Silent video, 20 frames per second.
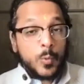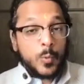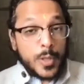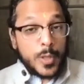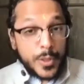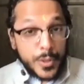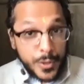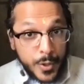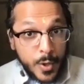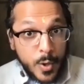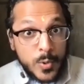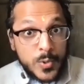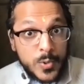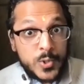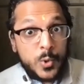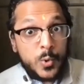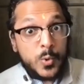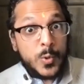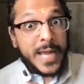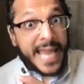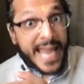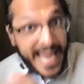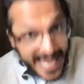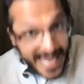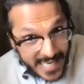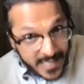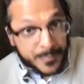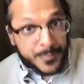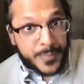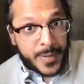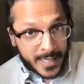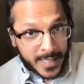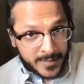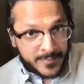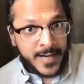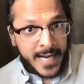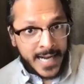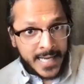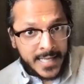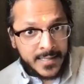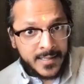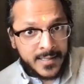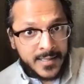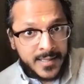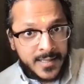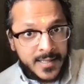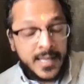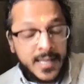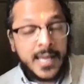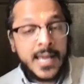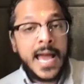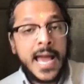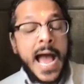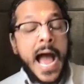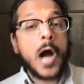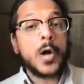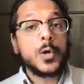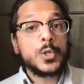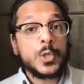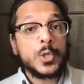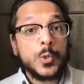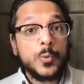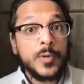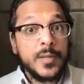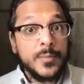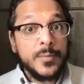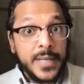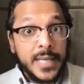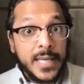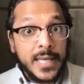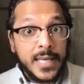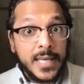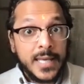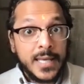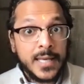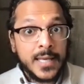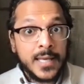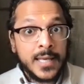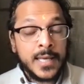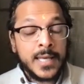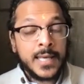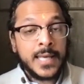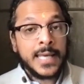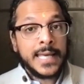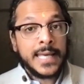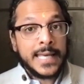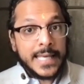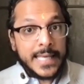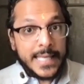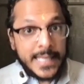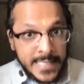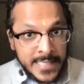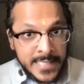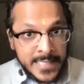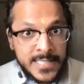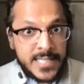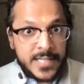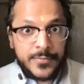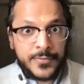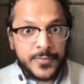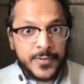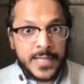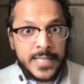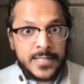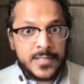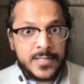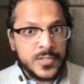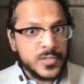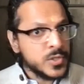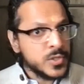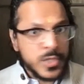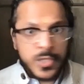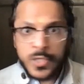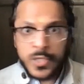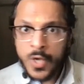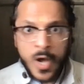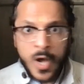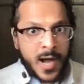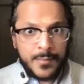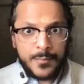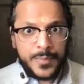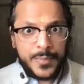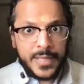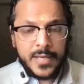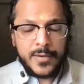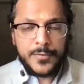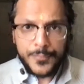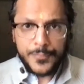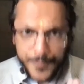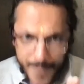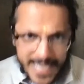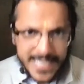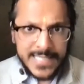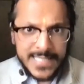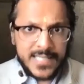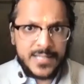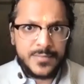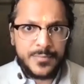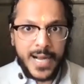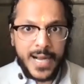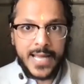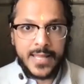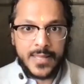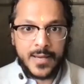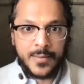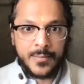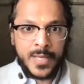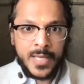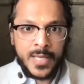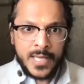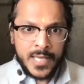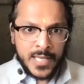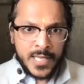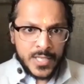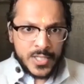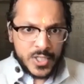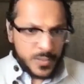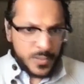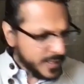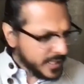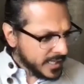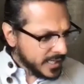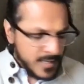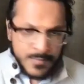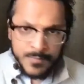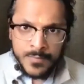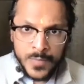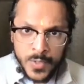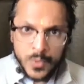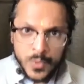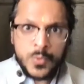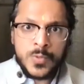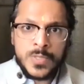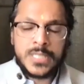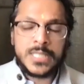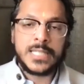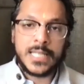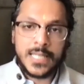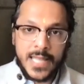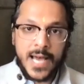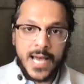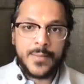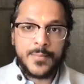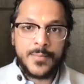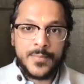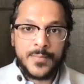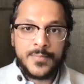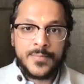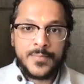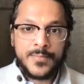With those who hate Bhagavan, how should we be? Indifferent, to not be affected by them, to be immune to them.